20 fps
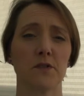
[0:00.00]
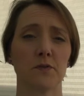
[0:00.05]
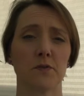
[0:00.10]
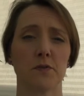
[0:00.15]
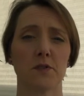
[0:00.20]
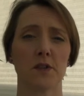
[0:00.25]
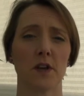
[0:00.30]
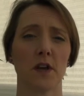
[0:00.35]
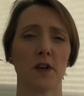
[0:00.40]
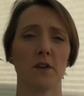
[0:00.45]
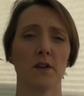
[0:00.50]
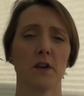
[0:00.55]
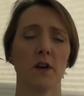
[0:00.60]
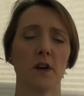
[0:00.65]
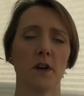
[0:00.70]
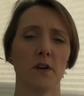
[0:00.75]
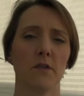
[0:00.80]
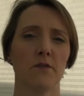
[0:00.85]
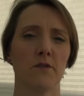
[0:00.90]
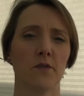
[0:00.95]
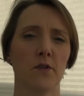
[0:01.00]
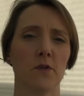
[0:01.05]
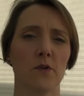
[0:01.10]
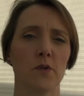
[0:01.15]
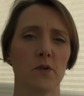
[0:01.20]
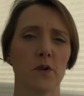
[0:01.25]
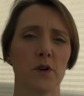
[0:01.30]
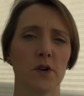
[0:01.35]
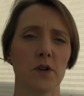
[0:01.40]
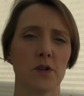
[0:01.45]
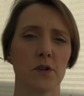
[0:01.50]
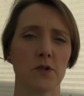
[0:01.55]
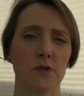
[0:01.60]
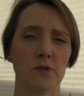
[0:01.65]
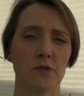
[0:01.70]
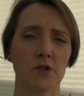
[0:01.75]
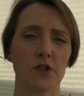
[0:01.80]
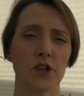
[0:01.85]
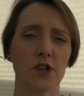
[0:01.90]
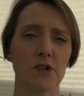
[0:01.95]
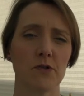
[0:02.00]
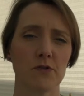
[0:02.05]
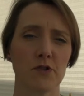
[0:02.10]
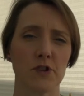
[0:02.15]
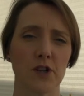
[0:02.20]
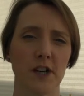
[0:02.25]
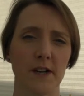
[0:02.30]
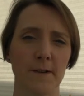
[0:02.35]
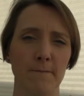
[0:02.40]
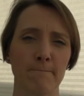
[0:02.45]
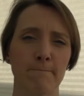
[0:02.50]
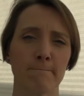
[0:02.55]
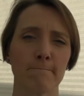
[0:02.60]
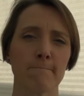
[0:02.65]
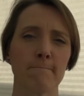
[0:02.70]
also for your children.